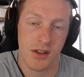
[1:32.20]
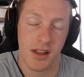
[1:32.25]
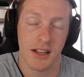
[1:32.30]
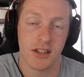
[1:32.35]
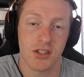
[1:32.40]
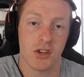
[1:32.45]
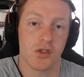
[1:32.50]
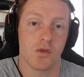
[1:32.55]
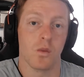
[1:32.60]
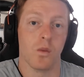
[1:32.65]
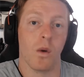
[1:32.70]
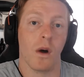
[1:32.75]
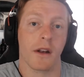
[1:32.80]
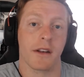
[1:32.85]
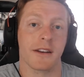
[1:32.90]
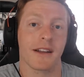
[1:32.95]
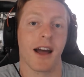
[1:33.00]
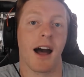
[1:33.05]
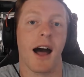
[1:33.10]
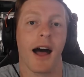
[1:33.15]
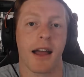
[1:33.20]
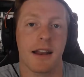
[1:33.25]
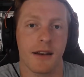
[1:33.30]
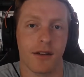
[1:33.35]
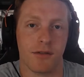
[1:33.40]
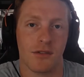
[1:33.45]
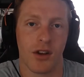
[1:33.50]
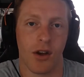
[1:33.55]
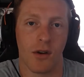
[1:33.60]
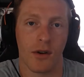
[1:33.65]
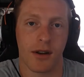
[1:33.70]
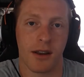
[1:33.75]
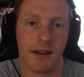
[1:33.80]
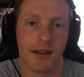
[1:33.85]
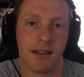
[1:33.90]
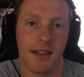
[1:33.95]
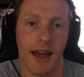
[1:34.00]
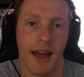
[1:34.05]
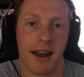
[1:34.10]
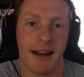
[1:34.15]
So that's just one kind of
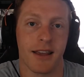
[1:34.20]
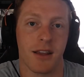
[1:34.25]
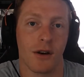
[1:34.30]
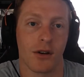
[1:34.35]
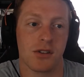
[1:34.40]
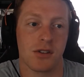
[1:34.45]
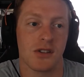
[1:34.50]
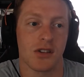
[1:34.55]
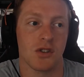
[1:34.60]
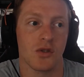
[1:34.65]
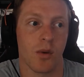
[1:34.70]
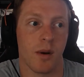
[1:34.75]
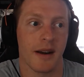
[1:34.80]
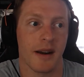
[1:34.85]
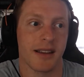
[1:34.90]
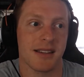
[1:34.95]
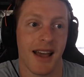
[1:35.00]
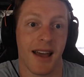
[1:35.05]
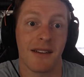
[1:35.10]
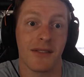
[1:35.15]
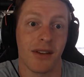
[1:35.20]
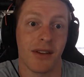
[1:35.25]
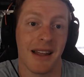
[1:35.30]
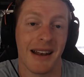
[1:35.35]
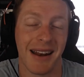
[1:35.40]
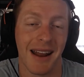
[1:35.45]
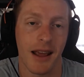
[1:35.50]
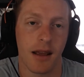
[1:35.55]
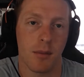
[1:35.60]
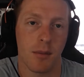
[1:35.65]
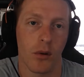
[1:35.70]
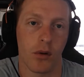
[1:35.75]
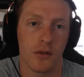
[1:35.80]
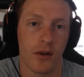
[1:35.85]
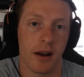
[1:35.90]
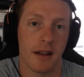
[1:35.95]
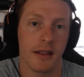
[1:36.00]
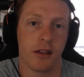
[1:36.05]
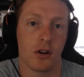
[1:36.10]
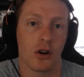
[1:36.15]
token that ERC-20s have
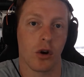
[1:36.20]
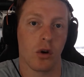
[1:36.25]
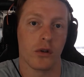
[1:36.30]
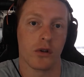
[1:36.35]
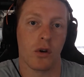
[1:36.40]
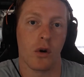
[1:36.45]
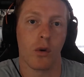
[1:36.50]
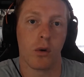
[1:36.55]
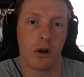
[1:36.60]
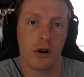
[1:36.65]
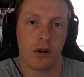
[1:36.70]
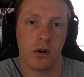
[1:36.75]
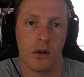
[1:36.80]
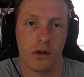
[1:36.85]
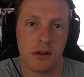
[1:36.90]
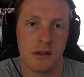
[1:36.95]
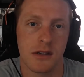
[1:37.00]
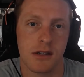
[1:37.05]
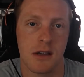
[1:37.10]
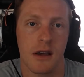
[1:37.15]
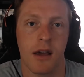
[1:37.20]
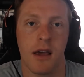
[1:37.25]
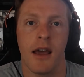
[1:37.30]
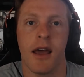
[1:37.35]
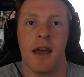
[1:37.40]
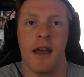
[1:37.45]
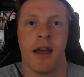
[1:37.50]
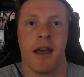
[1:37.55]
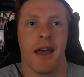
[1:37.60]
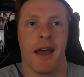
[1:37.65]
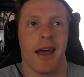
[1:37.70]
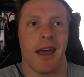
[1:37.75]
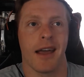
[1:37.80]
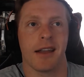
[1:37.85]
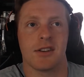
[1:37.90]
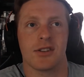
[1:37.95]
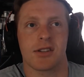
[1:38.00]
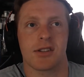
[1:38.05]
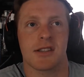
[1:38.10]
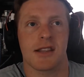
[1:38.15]
enabled, right? They're called oracles.
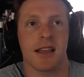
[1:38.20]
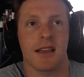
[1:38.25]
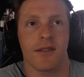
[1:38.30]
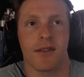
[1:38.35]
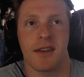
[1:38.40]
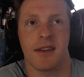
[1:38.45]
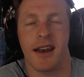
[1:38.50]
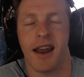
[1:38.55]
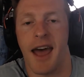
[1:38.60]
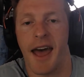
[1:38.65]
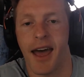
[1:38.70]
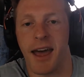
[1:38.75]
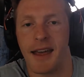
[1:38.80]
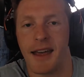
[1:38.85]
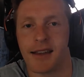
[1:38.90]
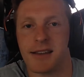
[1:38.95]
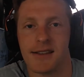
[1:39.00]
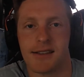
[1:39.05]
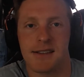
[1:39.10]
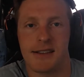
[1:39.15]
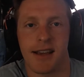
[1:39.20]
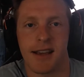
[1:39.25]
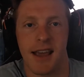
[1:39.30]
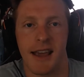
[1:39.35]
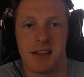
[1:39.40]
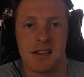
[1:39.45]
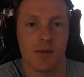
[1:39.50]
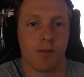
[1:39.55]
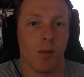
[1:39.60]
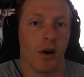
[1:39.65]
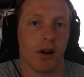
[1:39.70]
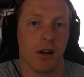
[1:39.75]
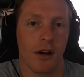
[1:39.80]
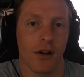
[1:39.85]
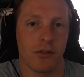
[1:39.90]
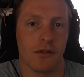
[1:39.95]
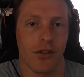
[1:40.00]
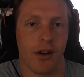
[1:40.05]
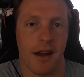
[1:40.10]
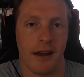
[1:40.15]
And just think of it as a smart
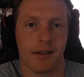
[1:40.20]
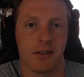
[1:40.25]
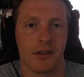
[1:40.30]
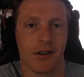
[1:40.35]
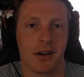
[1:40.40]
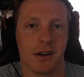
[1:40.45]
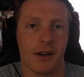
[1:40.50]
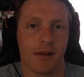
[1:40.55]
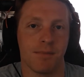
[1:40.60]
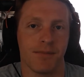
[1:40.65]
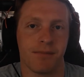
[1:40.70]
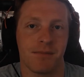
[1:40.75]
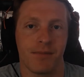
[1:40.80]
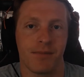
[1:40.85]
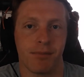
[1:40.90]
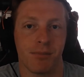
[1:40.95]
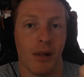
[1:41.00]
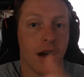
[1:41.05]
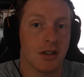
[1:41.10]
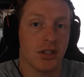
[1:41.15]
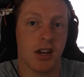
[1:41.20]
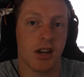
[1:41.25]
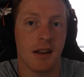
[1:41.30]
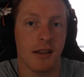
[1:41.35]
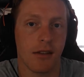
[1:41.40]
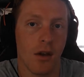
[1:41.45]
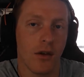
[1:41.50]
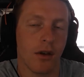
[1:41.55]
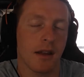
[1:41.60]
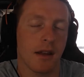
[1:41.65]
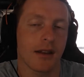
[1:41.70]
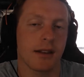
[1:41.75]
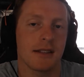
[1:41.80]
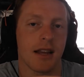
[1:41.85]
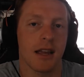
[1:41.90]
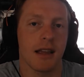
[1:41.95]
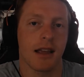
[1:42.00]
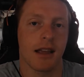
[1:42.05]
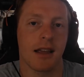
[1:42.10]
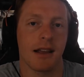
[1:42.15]
contract or a blockchain token
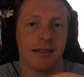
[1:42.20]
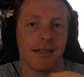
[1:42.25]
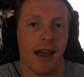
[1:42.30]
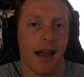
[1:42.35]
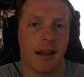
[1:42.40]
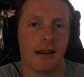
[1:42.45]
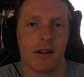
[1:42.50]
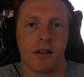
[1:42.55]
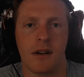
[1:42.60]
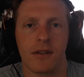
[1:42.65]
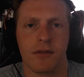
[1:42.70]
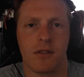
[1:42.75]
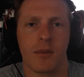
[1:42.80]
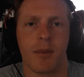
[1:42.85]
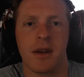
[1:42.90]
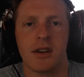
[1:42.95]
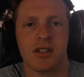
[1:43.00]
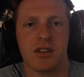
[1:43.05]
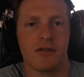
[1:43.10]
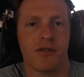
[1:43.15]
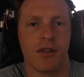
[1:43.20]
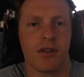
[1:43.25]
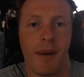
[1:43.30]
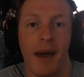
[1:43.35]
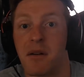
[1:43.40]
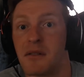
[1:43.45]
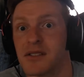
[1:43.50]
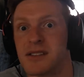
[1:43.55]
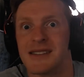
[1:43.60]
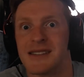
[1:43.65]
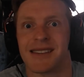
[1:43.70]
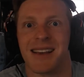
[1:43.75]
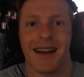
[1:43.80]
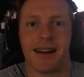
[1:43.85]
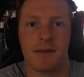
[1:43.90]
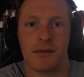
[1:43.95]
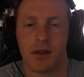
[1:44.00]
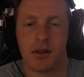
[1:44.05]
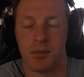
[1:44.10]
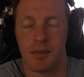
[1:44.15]
taking data or information from
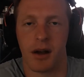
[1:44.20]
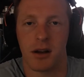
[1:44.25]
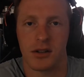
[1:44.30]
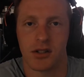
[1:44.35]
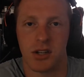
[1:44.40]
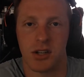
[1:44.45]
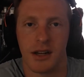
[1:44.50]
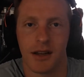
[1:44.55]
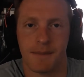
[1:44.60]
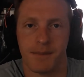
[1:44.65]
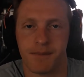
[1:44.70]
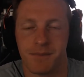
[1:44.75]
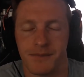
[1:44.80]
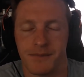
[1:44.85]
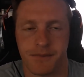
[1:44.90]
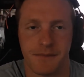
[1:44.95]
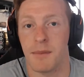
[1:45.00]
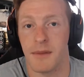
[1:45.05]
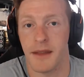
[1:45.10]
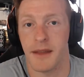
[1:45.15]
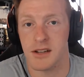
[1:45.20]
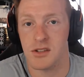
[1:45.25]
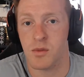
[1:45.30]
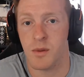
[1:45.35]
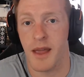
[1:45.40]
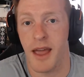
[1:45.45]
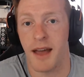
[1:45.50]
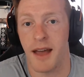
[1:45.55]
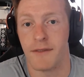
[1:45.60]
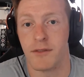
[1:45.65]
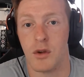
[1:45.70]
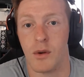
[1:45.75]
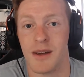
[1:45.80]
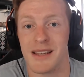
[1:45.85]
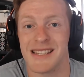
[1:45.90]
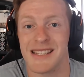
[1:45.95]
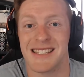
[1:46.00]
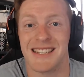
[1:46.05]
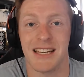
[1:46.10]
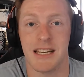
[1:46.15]
outside of the blockchain. Up next, we have
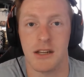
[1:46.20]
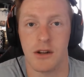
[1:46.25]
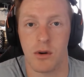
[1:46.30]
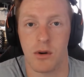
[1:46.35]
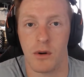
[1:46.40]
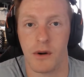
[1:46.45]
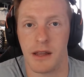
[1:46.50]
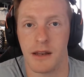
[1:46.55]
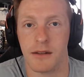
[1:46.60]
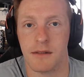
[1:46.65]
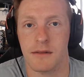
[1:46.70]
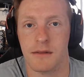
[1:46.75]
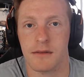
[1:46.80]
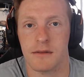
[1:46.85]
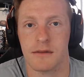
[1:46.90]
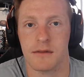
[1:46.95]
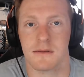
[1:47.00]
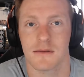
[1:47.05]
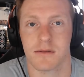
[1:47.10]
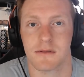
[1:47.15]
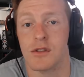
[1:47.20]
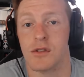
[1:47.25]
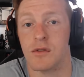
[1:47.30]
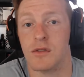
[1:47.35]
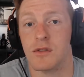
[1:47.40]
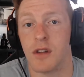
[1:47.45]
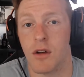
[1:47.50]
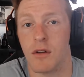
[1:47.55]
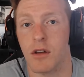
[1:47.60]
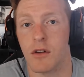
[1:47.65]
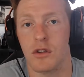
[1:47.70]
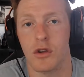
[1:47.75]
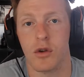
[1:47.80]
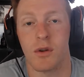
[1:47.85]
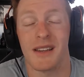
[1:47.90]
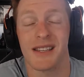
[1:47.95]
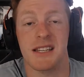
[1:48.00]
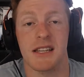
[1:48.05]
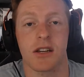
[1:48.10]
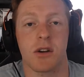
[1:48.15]
USD Coin. For those who don't know,
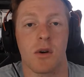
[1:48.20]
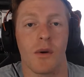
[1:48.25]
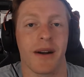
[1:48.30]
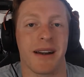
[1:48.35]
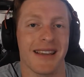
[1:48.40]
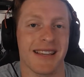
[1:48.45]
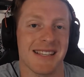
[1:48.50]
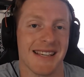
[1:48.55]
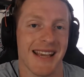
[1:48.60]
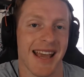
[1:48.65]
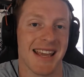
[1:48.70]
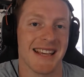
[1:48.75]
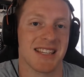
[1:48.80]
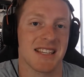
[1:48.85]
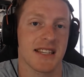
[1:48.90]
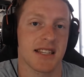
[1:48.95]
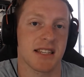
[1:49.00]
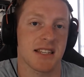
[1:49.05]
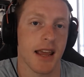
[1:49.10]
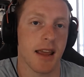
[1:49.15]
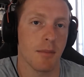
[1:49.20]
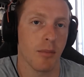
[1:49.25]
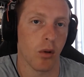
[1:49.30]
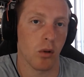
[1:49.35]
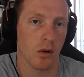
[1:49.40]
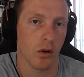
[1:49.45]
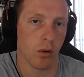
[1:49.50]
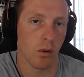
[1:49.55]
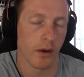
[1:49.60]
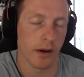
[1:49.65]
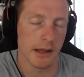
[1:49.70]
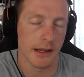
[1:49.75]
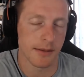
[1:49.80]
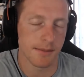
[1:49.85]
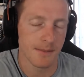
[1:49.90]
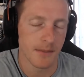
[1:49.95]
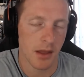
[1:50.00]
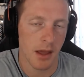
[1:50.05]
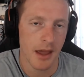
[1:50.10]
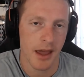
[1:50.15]
USD Coin is a stable
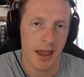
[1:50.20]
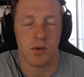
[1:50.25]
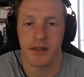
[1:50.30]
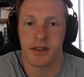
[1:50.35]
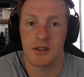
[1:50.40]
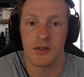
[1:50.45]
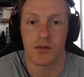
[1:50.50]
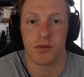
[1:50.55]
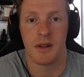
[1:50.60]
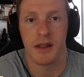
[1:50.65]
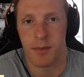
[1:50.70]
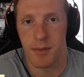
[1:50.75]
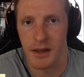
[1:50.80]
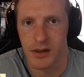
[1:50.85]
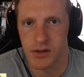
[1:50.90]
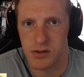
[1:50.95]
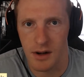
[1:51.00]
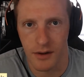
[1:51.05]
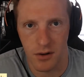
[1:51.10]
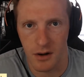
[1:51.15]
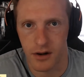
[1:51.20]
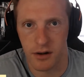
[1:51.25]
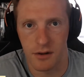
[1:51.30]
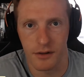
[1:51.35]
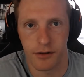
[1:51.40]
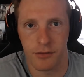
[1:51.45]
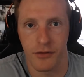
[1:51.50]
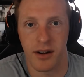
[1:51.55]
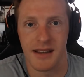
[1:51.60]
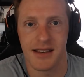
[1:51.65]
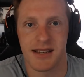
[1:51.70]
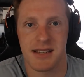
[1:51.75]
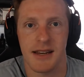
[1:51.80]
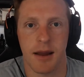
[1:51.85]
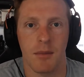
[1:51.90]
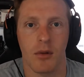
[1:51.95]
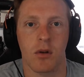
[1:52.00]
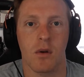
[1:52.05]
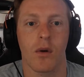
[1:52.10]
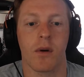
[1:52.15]
coin. So what this really means, whenever you hear the phrase
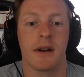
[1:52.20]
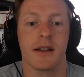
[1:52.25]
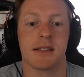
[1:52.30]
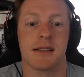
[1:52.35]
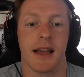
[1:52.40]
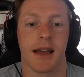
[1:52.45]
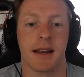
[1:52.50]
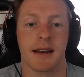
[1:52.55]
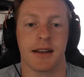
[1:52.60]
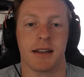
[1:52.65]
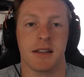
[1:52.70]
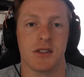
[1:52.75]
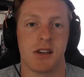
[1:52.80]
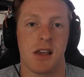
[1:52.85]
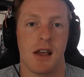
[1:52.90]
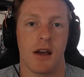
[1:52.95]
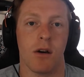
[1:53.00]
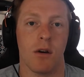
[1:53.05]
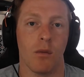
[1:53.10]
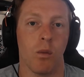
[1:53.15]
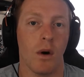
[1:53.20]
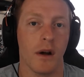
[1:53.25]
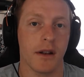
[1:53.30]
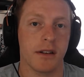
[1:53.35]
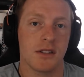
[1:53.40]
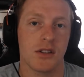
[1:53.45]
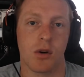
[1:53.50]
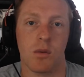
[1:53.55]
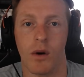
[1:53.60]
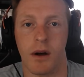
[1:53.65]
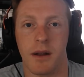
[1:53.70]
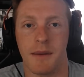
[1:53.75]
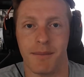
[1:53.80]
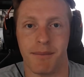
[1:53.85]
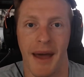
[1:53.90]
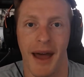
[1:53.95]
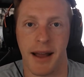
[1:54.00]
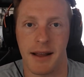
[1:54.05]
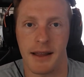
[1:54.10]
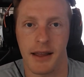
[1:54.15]
stablecoin, is that it is a
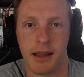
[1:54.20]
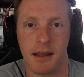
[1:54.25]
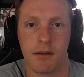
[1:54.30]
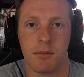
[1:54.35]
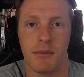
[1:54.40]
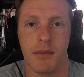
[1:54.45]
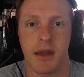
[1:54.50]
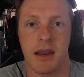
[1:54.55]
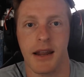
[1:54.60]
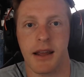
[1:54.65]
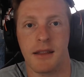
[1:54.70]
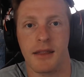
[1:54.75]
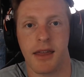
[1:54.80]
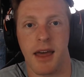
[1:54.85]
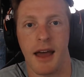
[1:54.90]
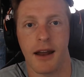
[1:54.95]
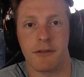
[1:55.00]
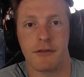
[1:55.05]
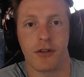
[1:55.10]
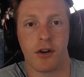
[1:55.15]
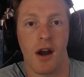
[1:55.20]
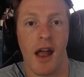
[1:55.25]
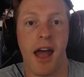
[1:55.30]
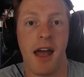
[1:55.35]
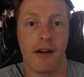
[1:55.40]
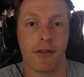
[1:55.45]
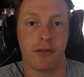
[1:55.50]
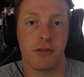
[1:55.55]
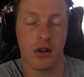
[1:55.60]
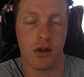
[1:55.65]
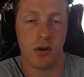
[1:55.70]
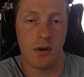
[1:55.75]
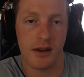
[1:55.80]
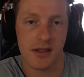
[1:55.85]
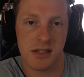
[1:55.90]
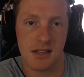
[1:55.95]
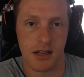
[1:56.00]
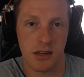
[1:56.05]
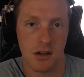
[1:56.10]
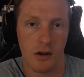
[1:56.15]
one-to-one backing, meaning that for every
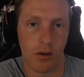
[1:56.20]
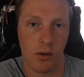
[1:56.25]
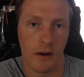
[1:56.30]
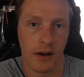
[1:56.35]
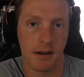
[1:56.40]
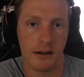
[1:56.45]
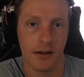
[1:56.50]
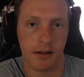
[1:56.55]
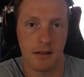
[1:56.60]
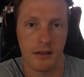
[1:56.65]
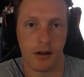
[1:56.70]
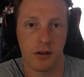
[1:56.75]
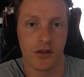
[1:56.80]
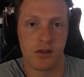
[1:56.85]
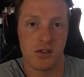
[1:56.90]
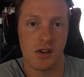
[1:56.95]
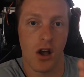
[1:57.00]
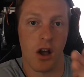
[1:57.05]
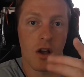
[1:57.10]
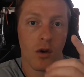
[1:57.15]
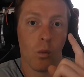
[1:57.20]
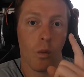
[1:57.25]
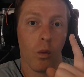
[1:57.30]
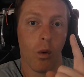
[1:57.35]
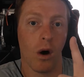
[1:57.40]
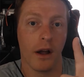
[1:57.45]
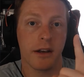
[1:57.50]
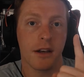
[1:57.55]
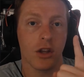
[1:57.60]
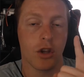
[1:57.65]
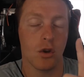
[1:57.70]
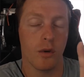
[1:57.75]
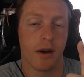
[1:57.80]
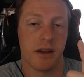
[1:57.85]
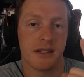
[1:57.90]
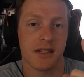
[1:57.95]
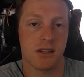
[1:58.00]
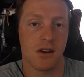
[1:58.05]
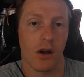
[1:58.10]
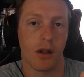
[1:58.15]
USD coin, there is $1
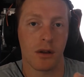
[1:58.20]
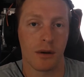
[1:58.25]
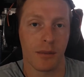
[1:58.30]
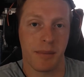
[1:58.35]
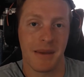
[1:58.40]
US